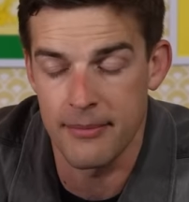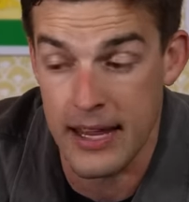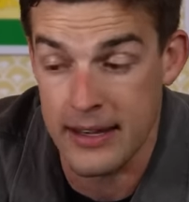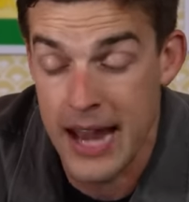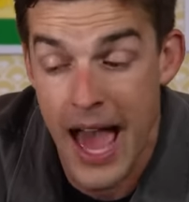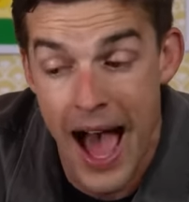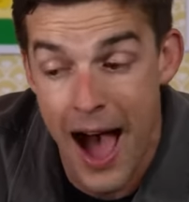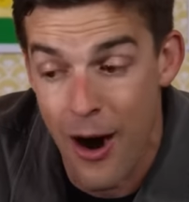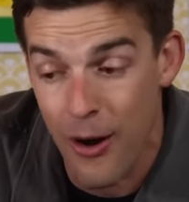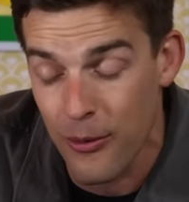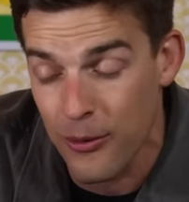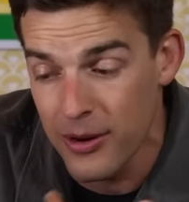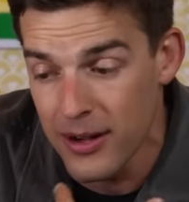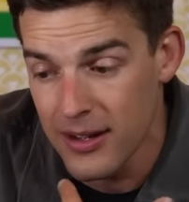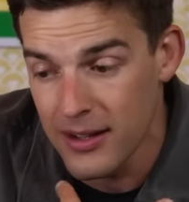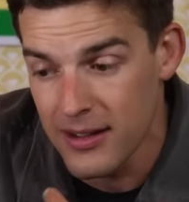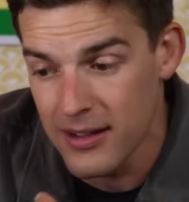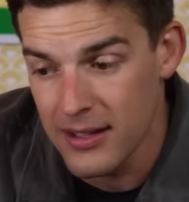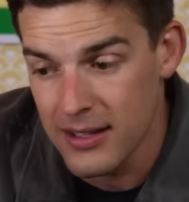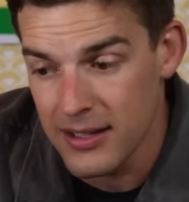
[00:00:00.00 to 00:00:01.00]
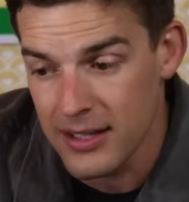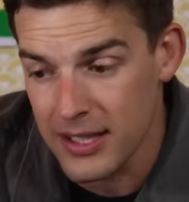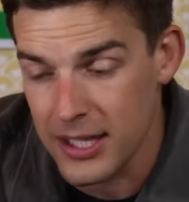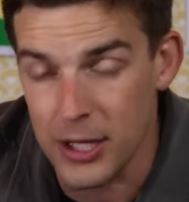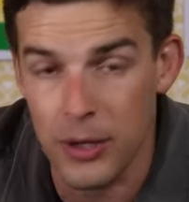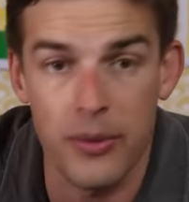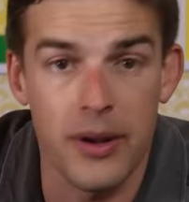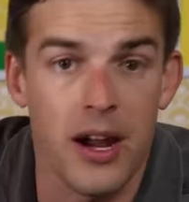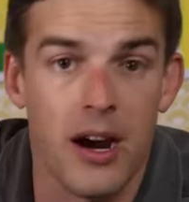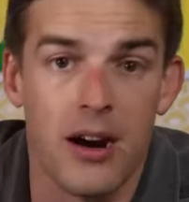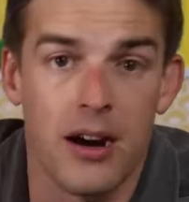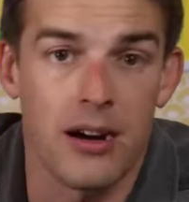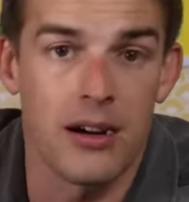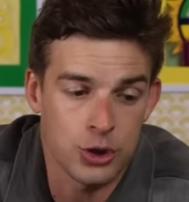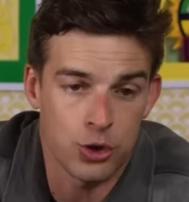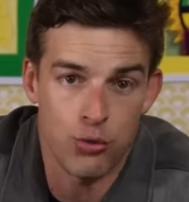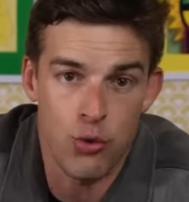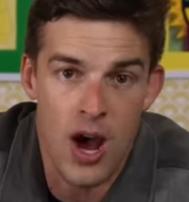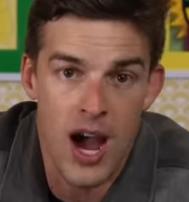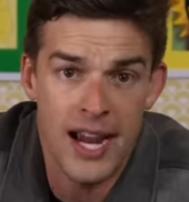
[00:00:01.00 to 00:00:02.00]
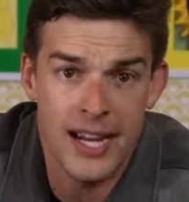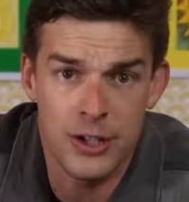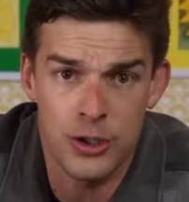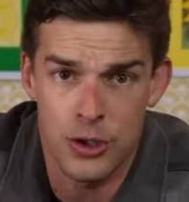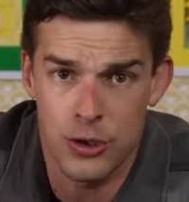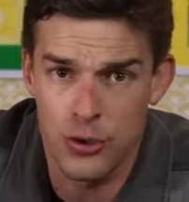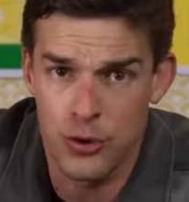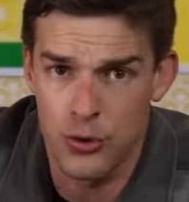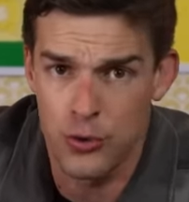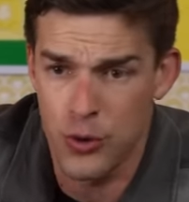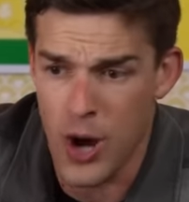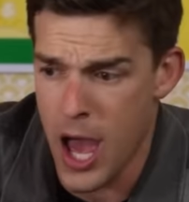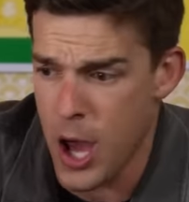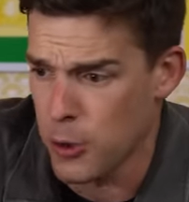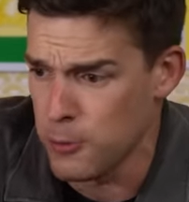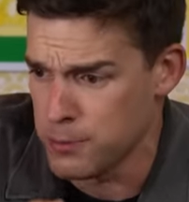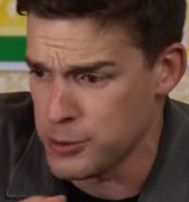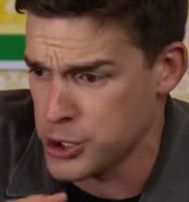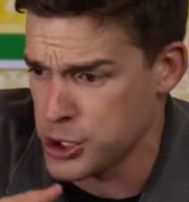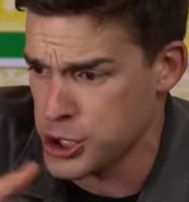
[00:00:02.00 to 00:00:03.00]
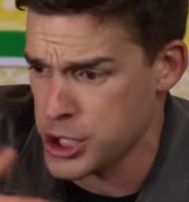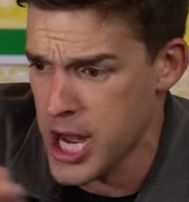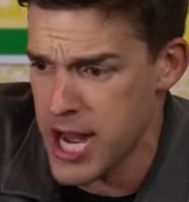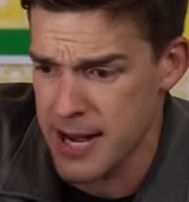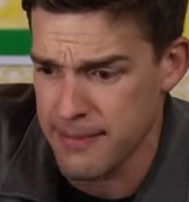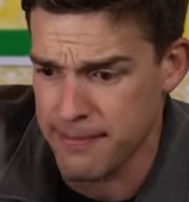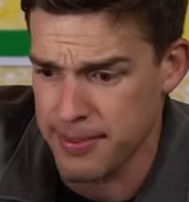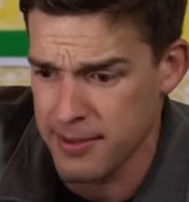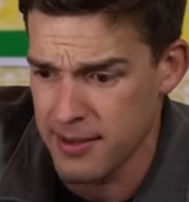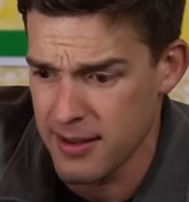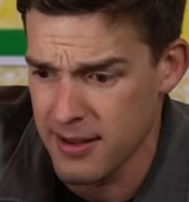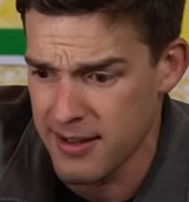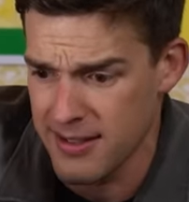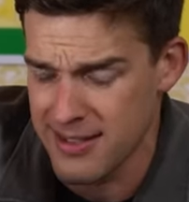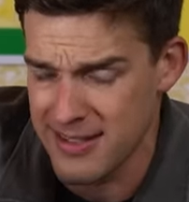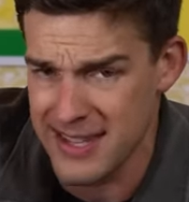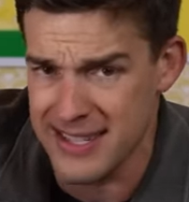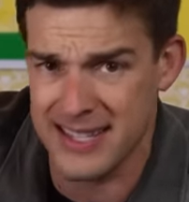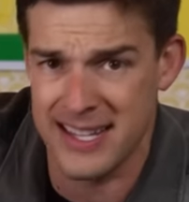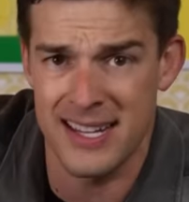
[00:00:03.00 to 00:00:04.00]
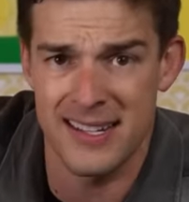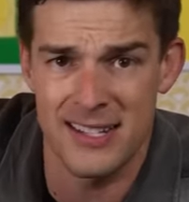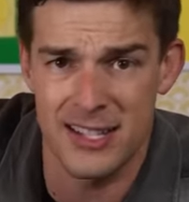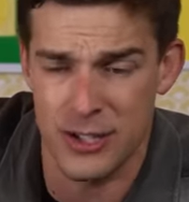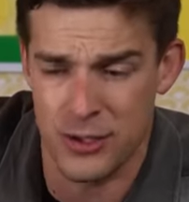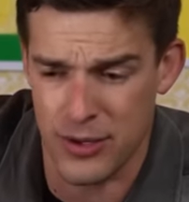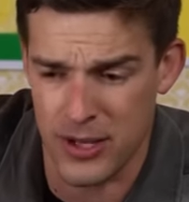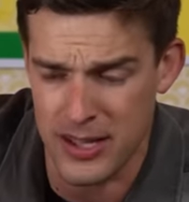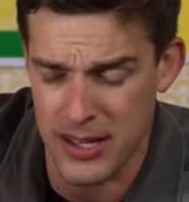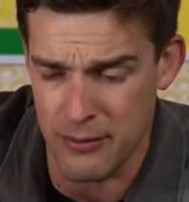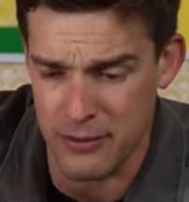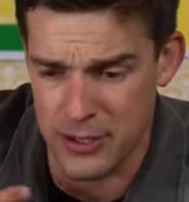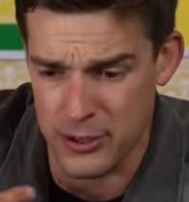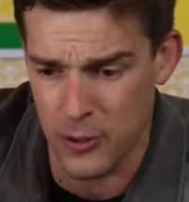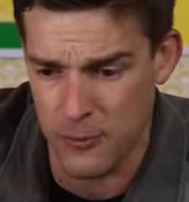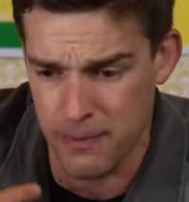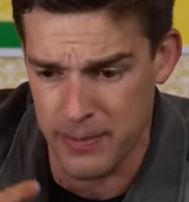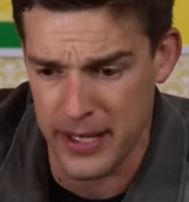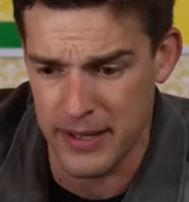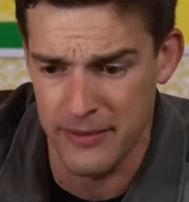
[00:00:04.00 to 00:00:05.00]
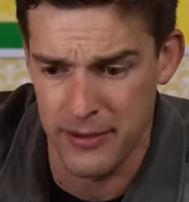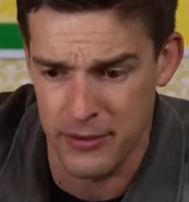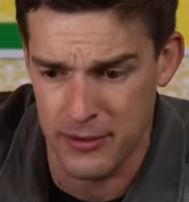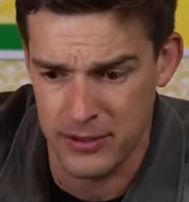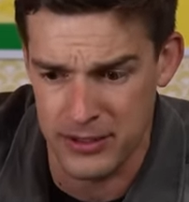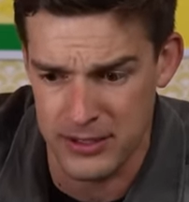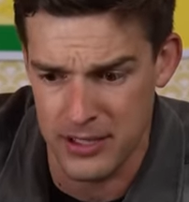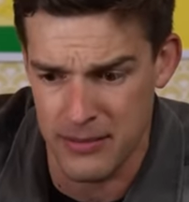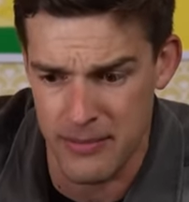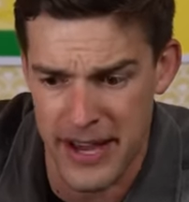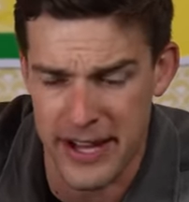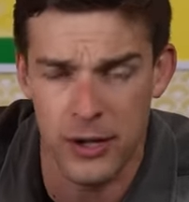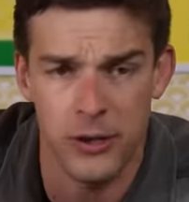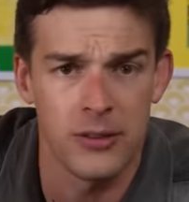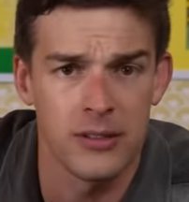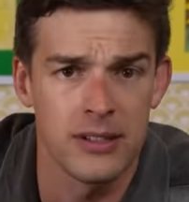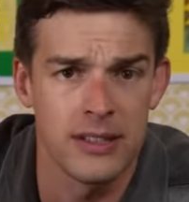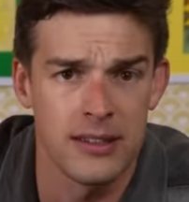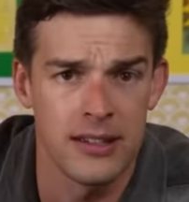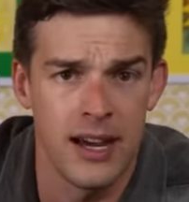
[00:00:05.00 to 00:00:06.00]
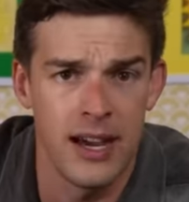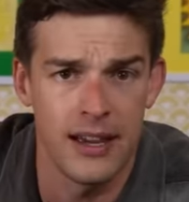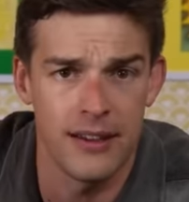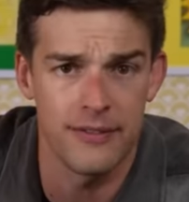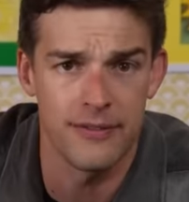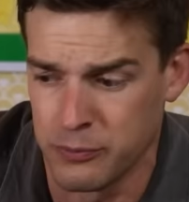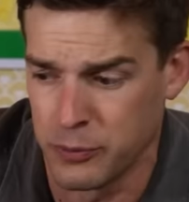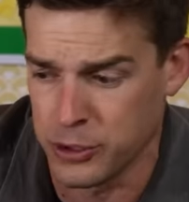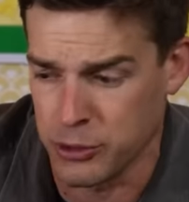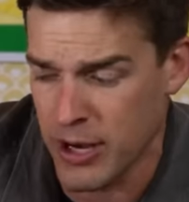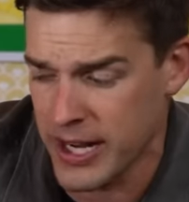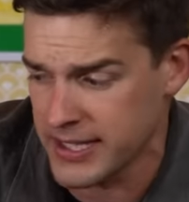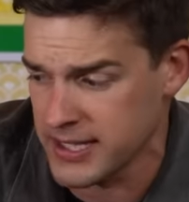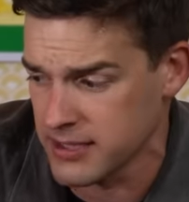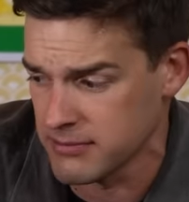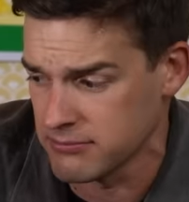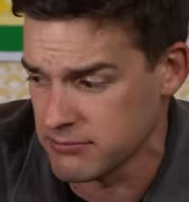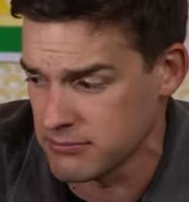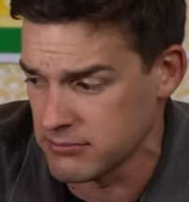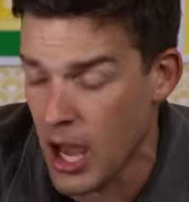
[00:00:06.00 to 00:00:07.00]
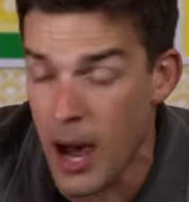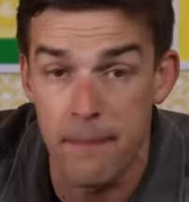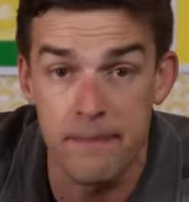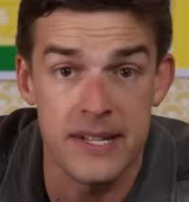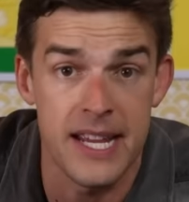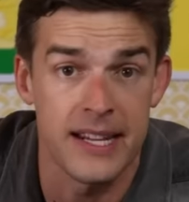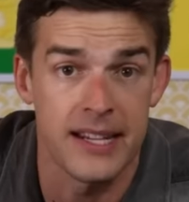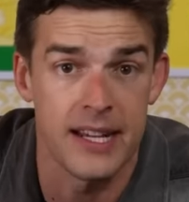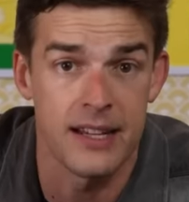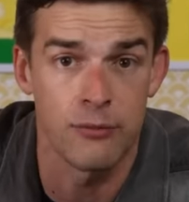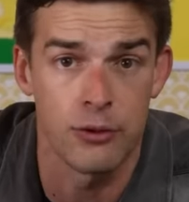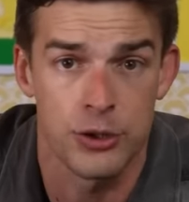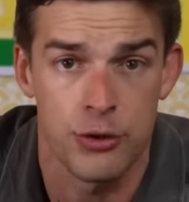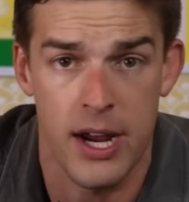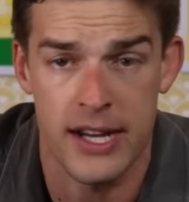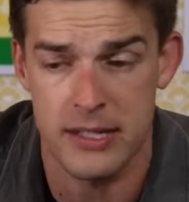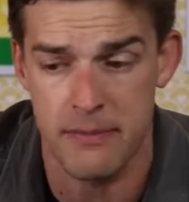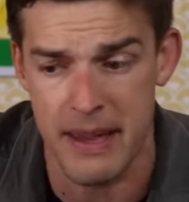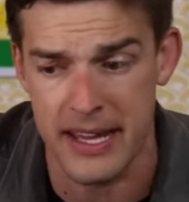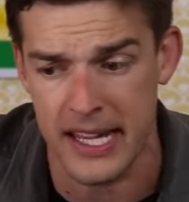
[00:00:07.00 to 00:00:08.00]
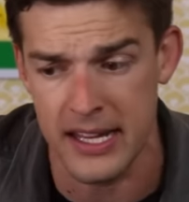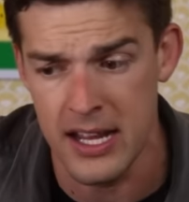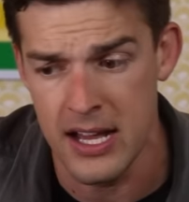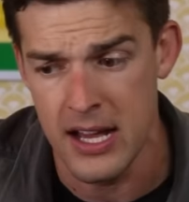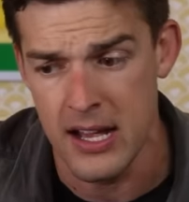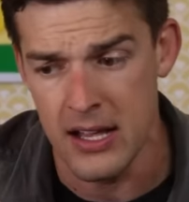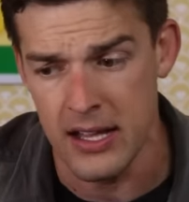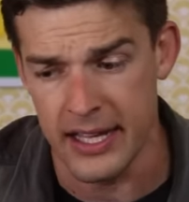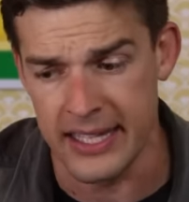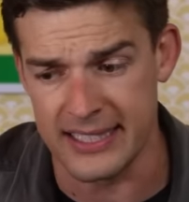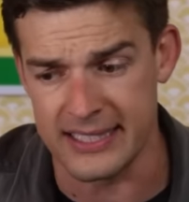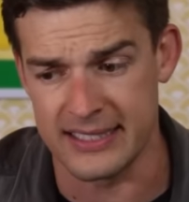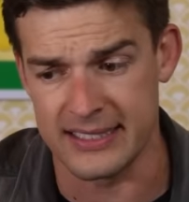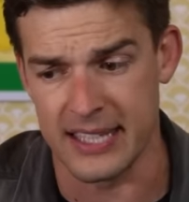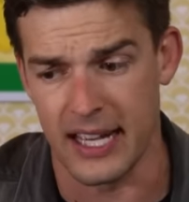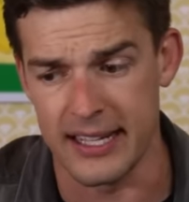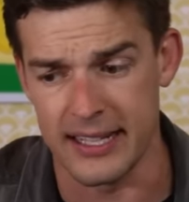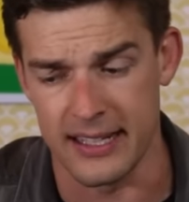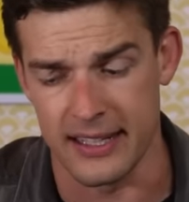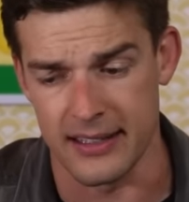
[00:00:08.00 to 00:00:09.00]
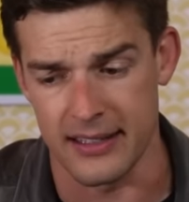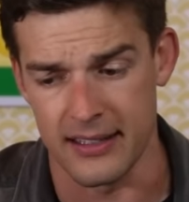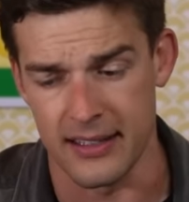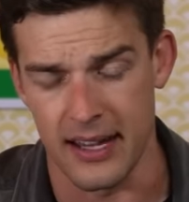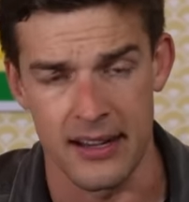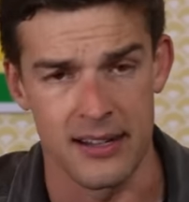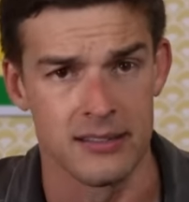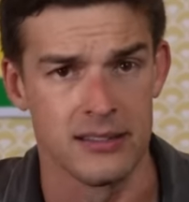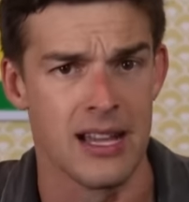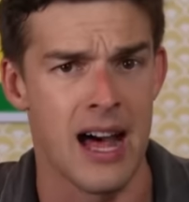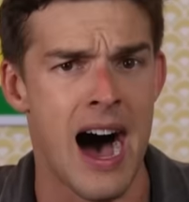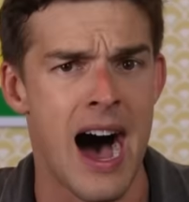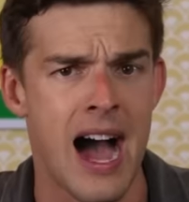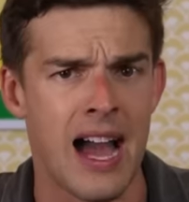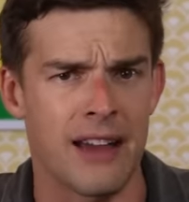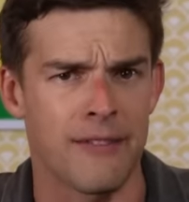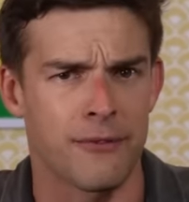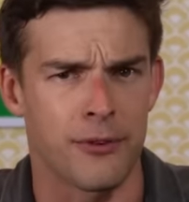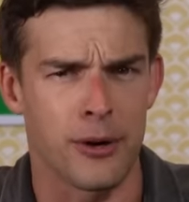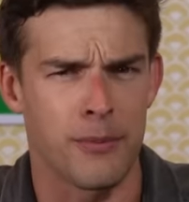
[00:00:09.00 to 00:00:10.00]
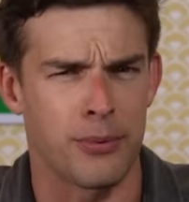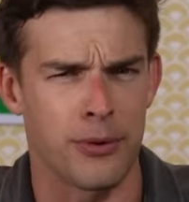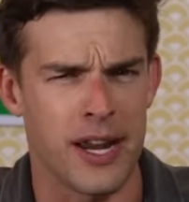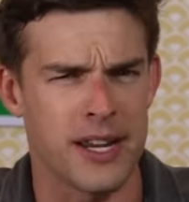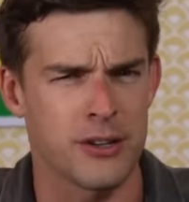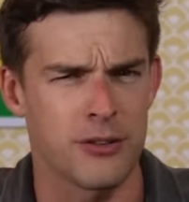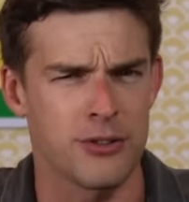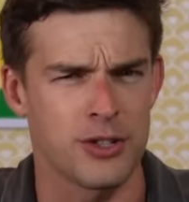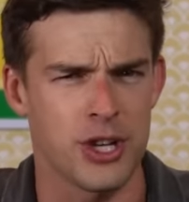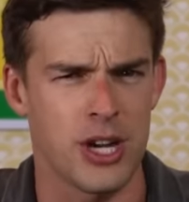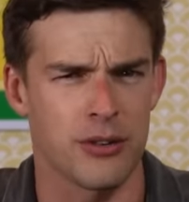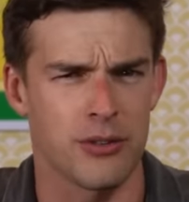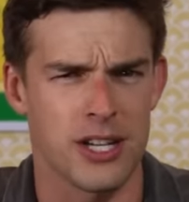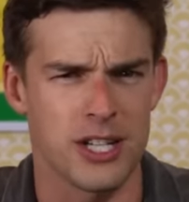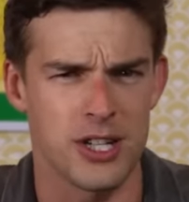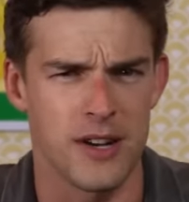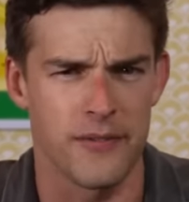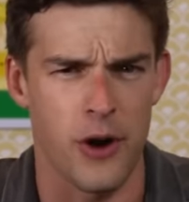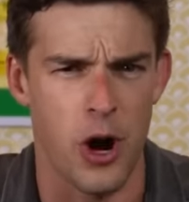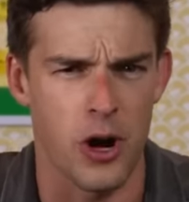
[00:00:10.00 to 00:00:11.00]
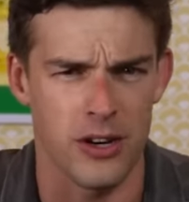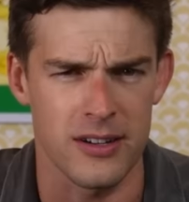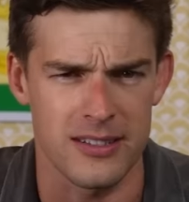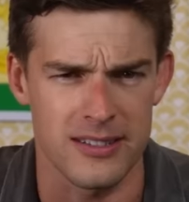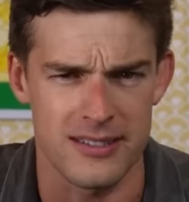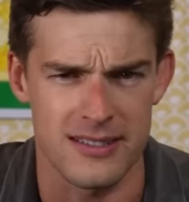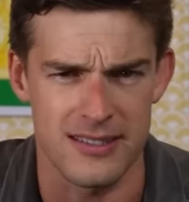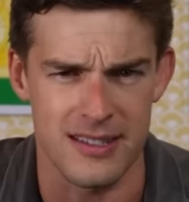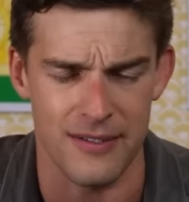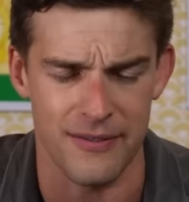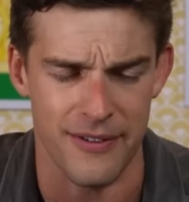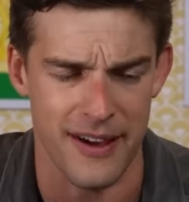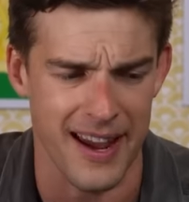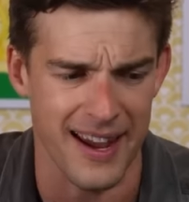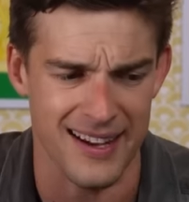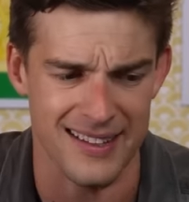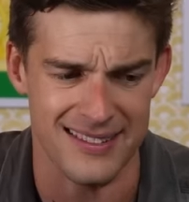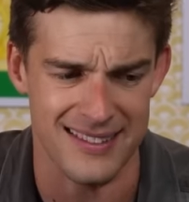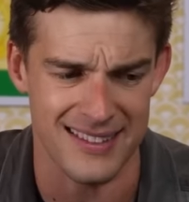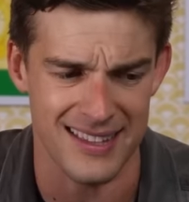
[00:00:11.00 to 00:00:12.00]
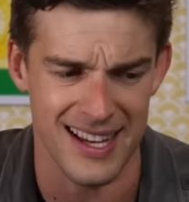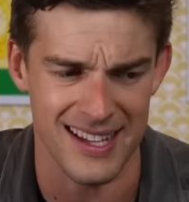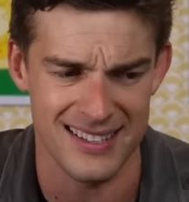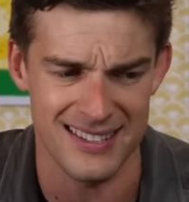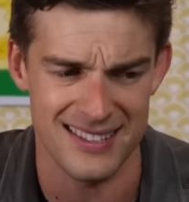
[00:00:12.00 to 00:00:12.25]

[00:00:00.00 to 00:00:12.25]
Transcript: And now, here we are, trying to help shape this industry that was so pivotal to my early life. We're trying to update it. We're trying to make it exciting and alive for a brand new generation of artists and fans, and